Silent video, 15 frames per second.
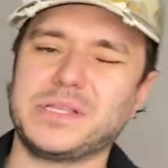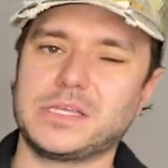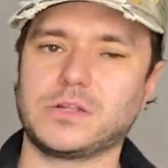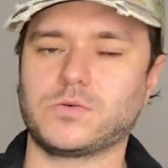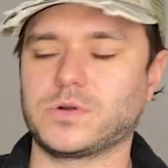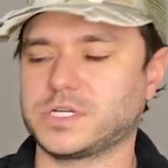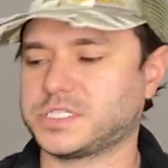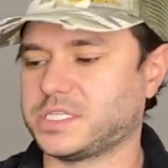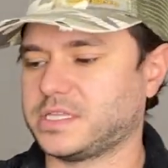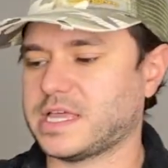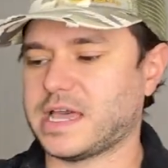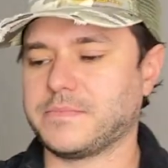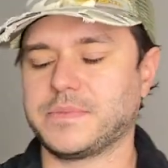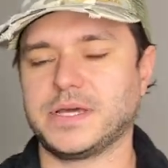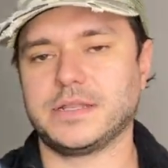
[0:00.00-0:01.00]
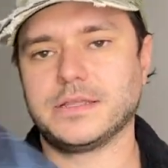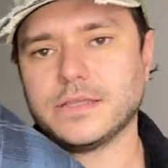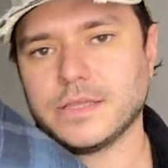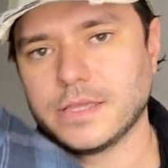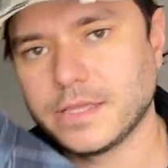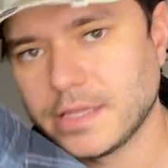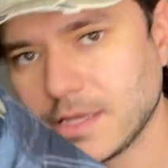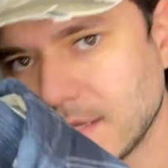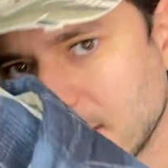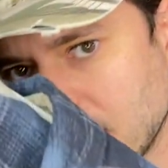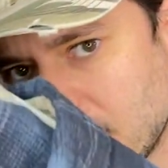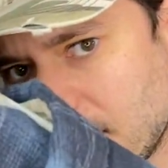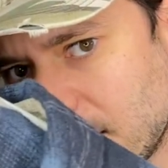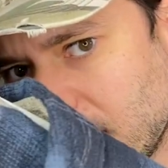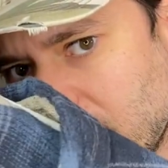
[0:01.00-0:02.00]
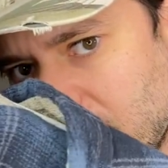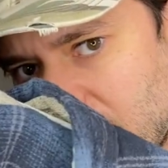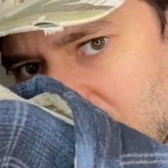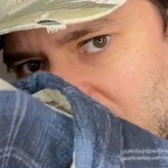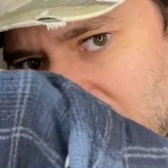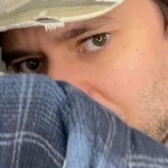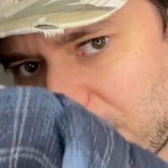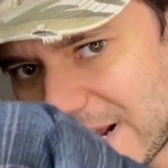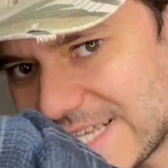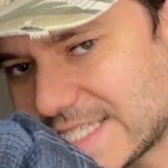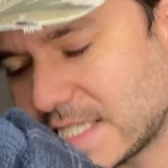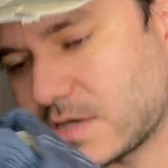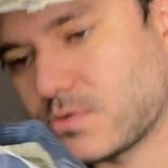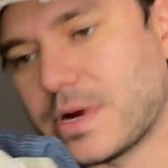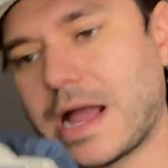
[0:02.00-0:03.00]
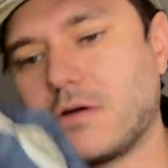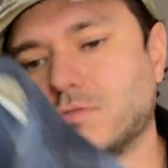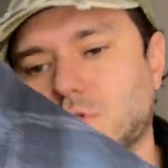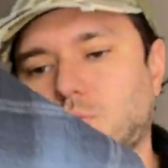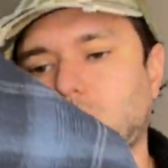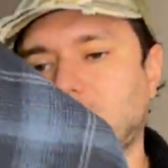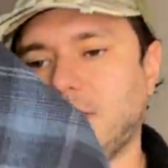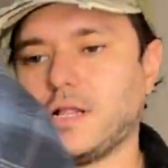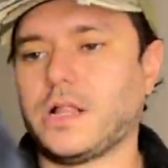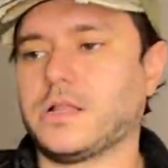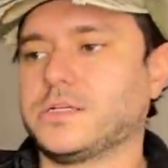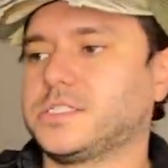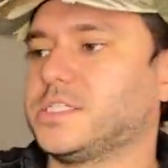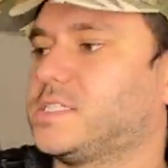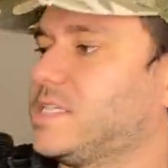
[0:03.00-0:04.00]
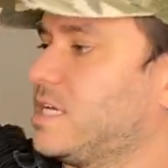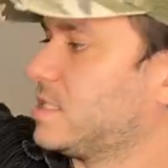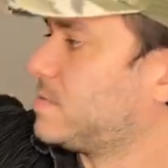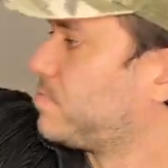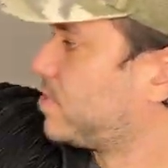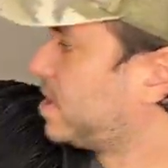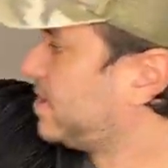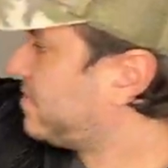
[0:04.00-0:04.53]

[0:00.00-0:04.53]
little worse than that, but if you price it around twenty dollars, it sells pretty